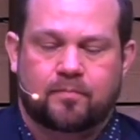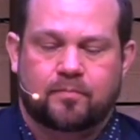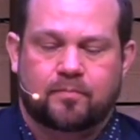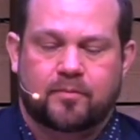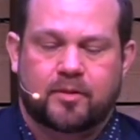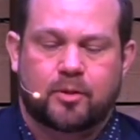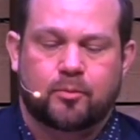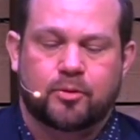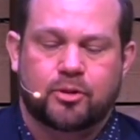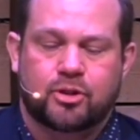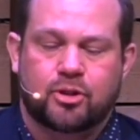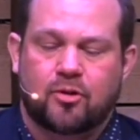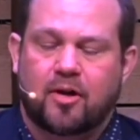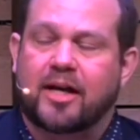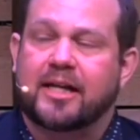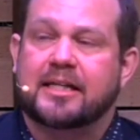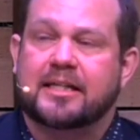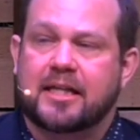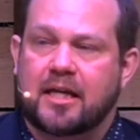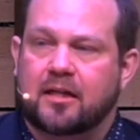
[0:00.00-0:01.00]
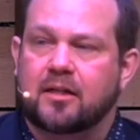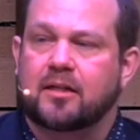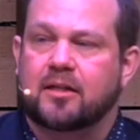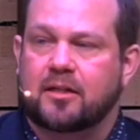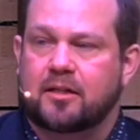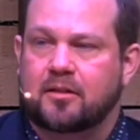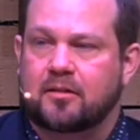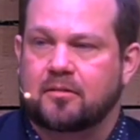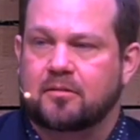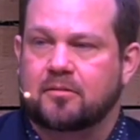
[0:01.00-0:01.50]
It was your
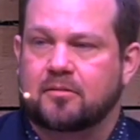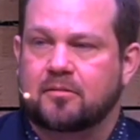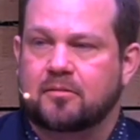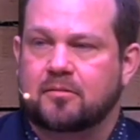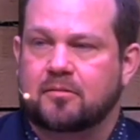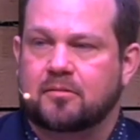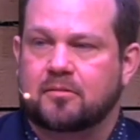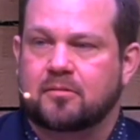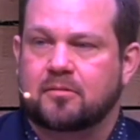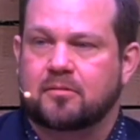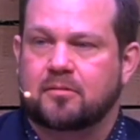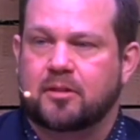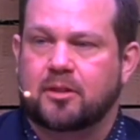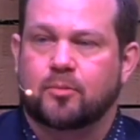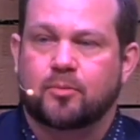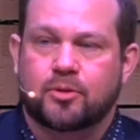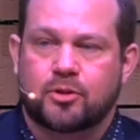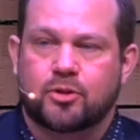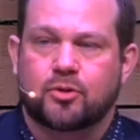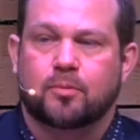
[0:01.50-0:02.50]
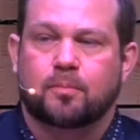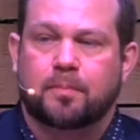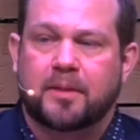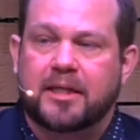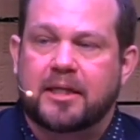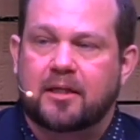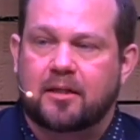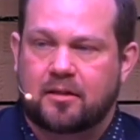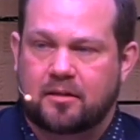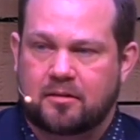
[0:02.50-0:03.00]
identity. It was your
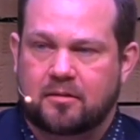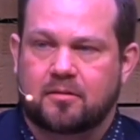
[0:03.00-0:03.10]
being.